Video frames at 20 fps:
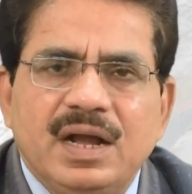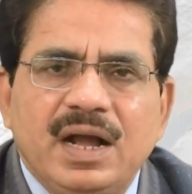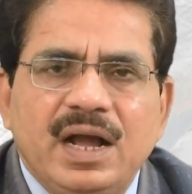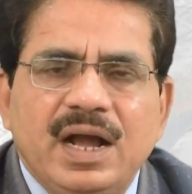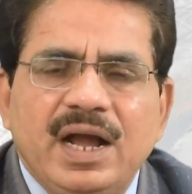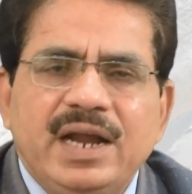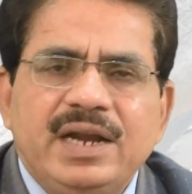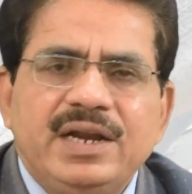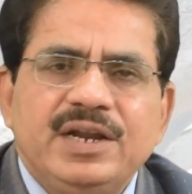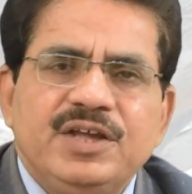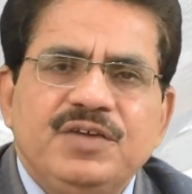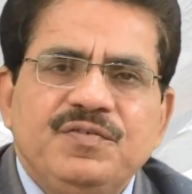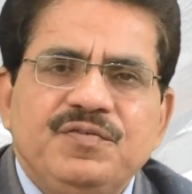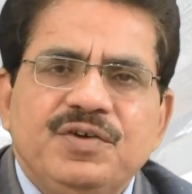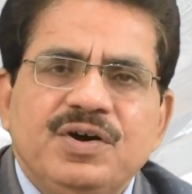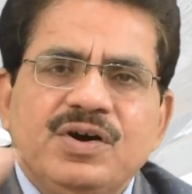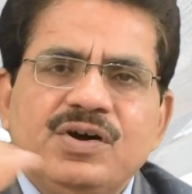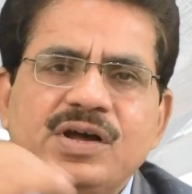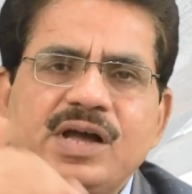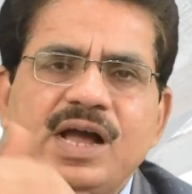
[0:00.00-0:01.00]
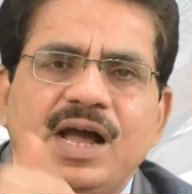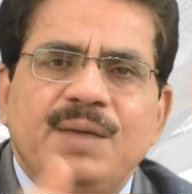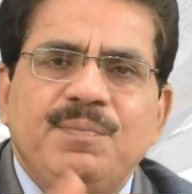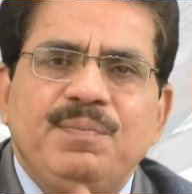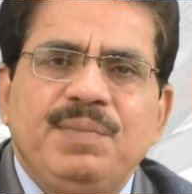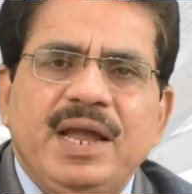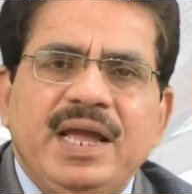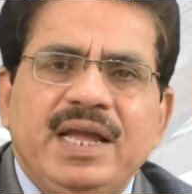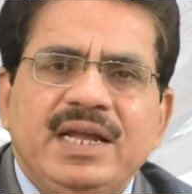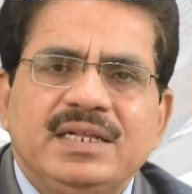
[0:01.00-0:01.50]
and if you are
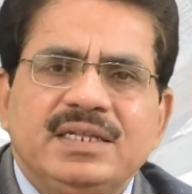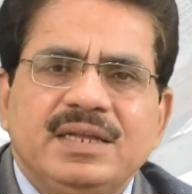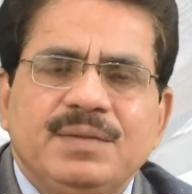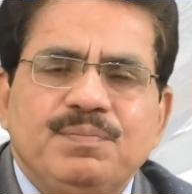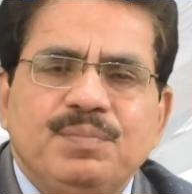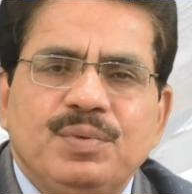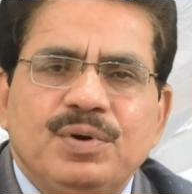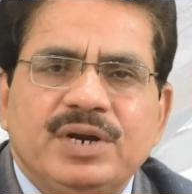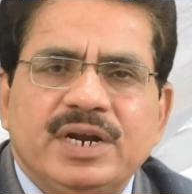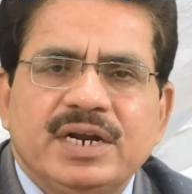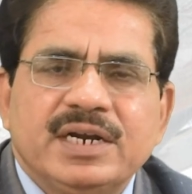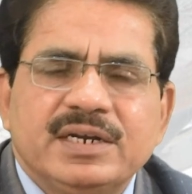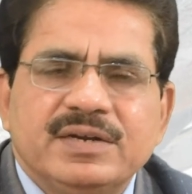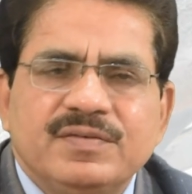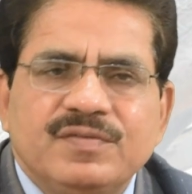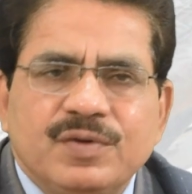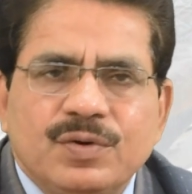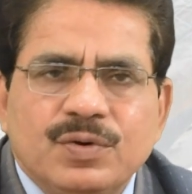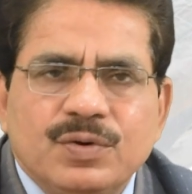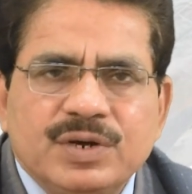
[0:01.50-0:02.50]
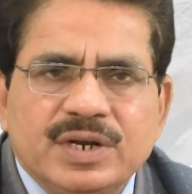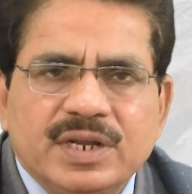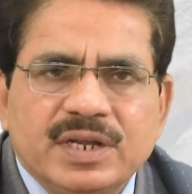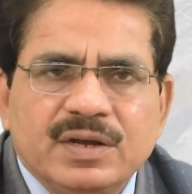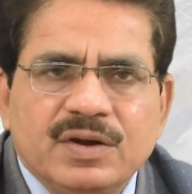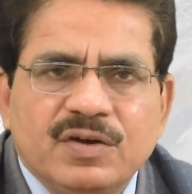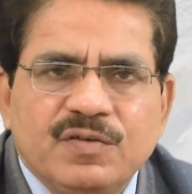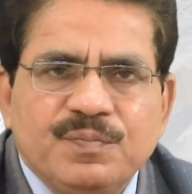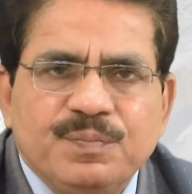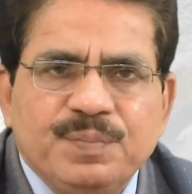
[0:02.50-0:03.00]
applying the protective
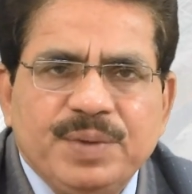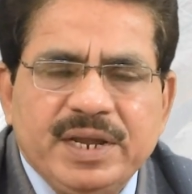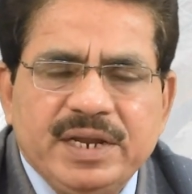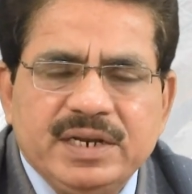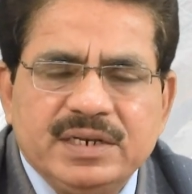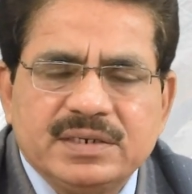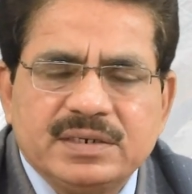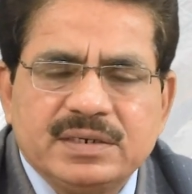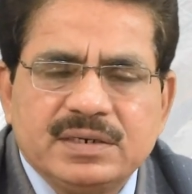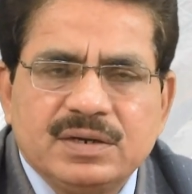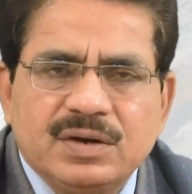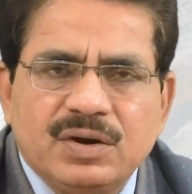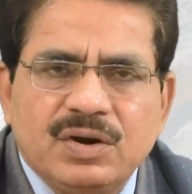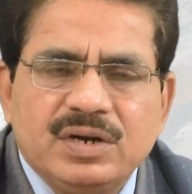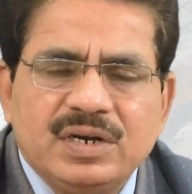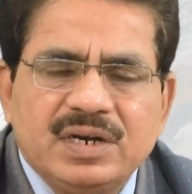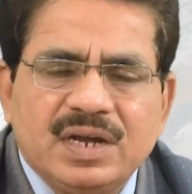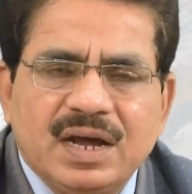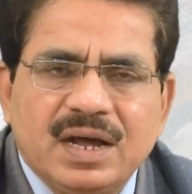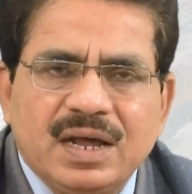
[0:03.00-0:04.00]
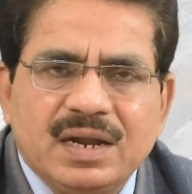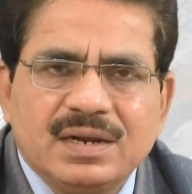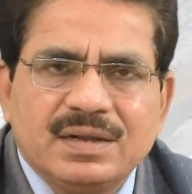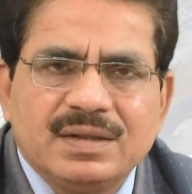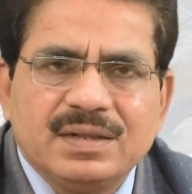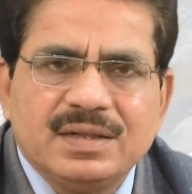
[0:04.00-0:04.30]
coating of paint or tar,